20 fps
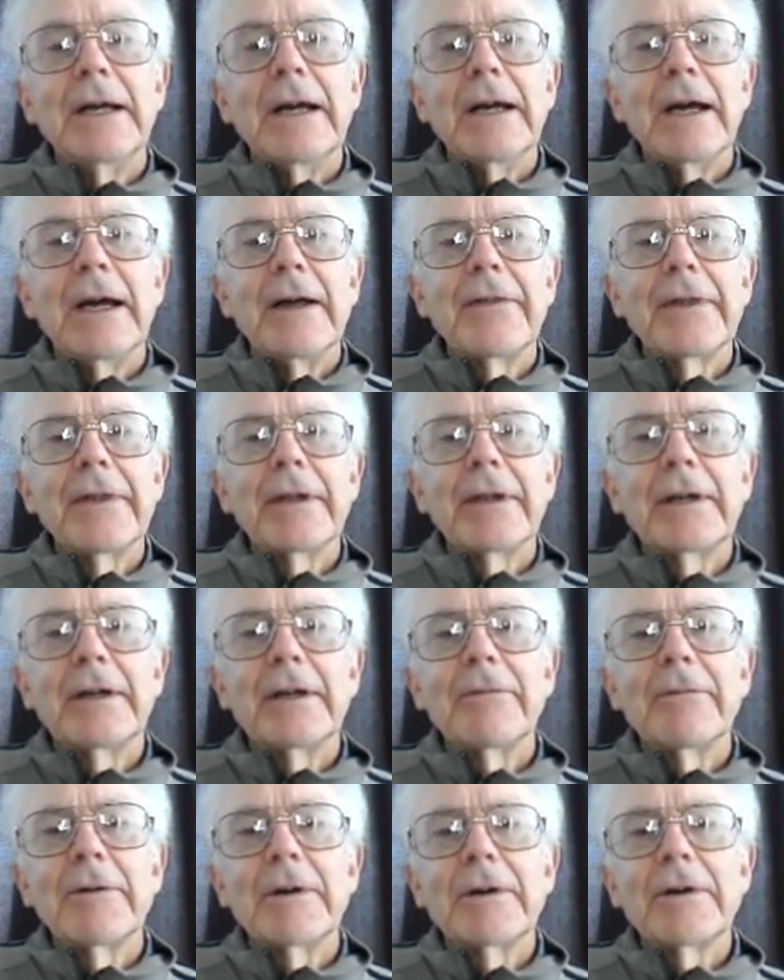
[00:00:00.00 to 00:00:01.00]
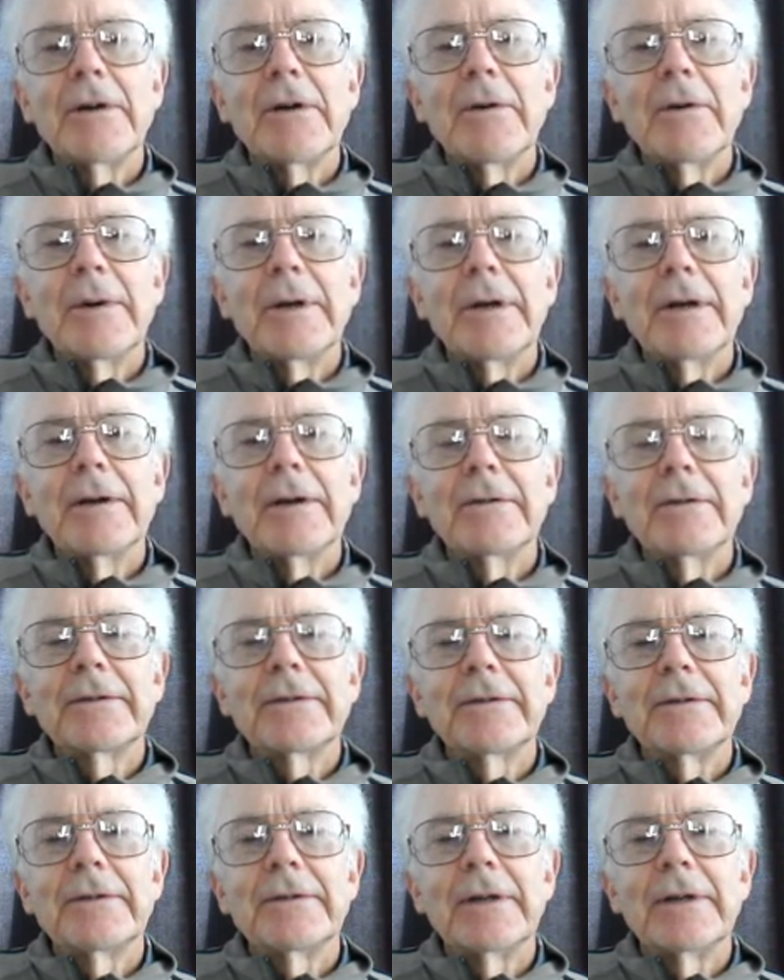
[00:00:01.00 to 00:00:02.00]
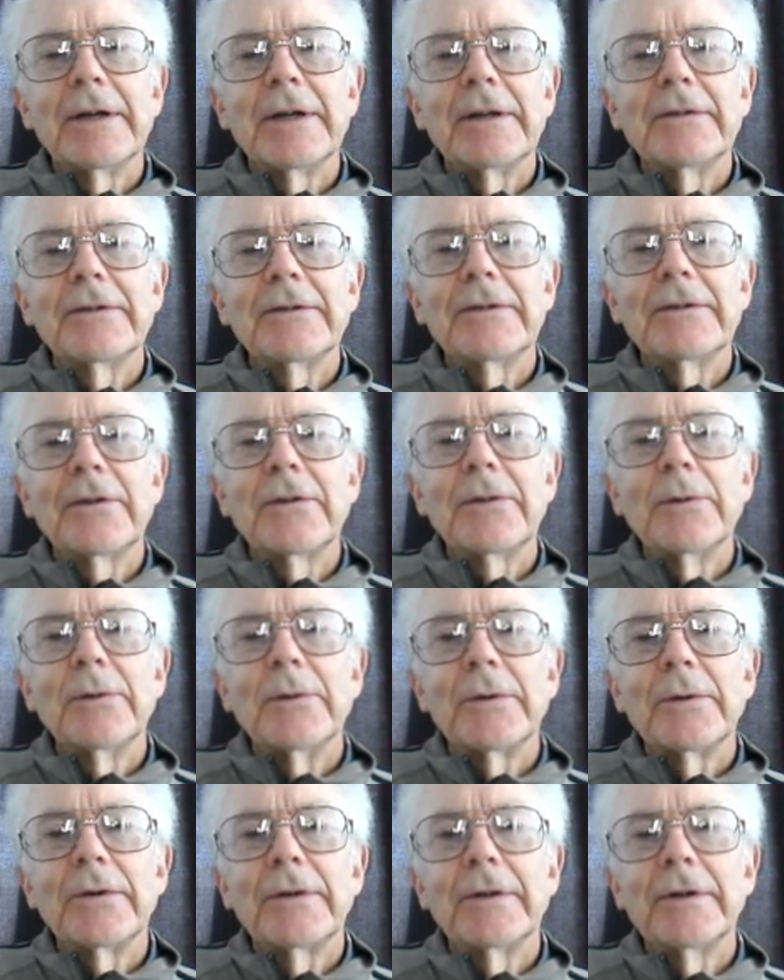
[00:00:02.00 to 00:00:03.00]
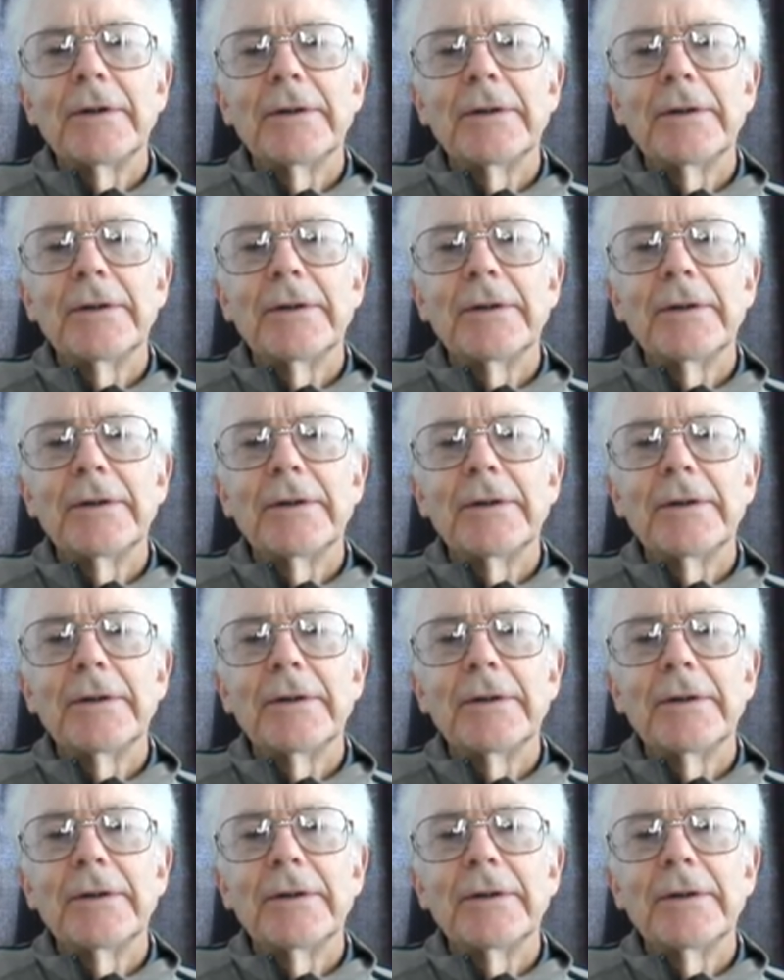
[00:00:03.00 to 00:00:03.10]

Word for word: and thinking what nobody else has thought.